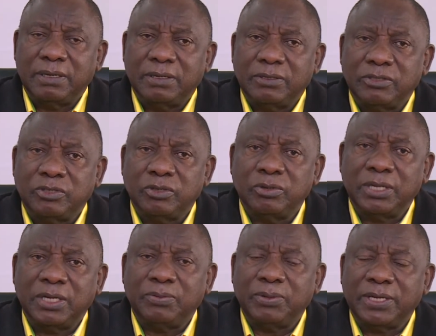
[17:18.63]
so
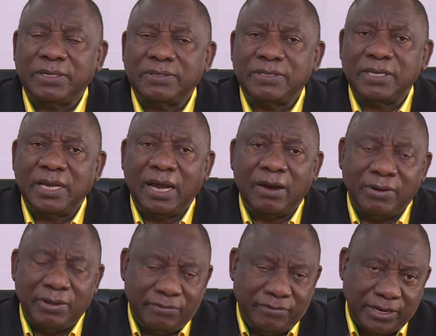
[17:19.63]
that we can see how
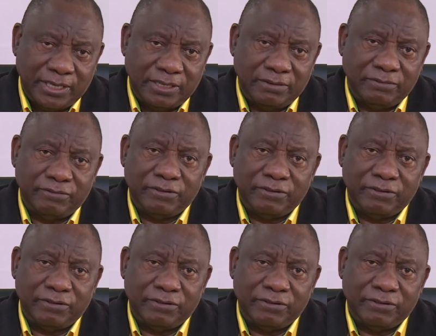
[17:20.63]
effective